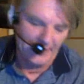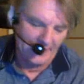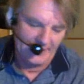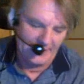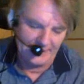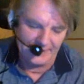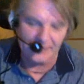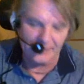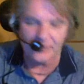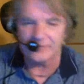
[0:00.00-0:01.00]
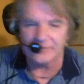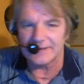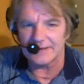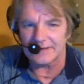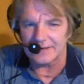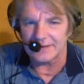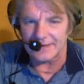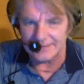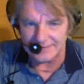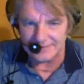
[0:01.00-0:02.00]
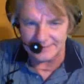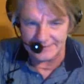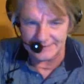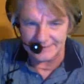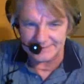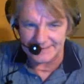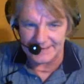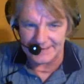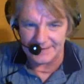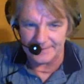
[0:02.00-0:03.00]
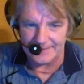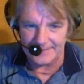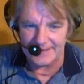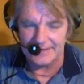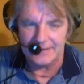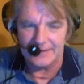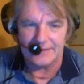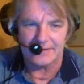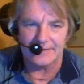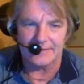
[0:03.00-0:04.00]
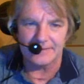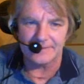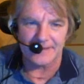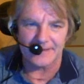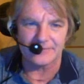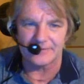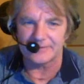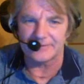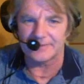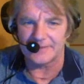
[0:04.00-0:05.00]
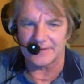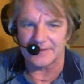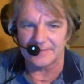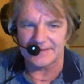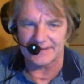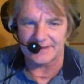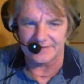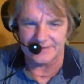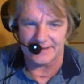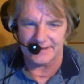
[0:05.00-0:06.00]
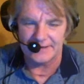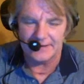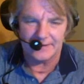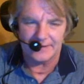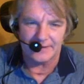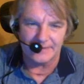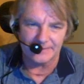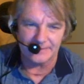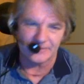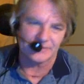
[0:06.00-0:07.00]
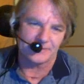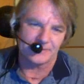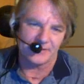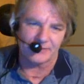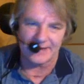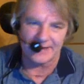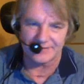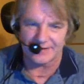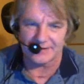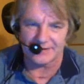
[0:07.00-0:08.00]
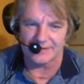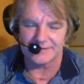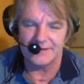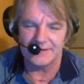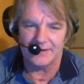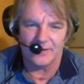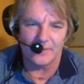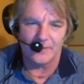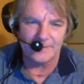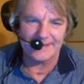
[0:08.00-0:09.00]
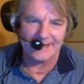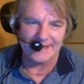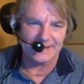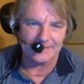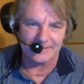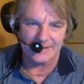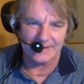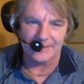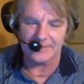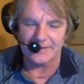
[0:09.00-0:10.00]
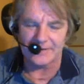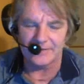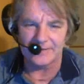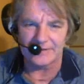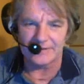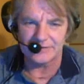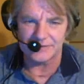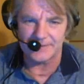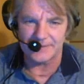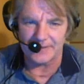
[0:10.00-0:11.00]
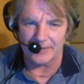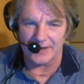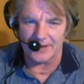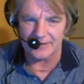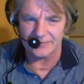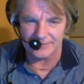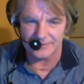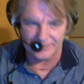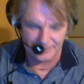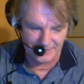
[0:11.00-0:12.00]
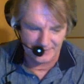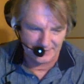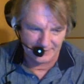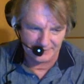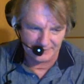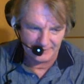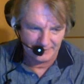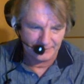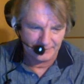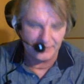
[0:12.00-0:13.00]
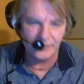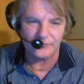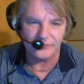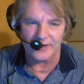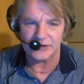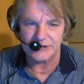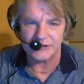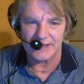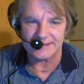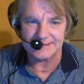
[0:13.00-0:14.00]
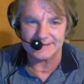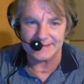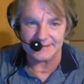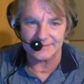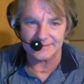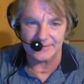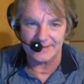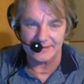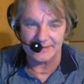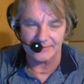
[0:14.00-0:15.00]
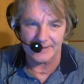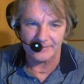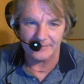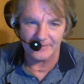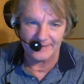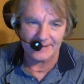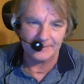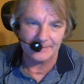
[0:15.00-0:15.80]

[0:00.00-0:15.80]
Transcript: And then over there in the closet on the other side of the bed, not the one with the mirror, but the other side, which would be the right side closet, open that up, and down below there should be a box with some new fresh chucks in it. Go ahead and grab one of them,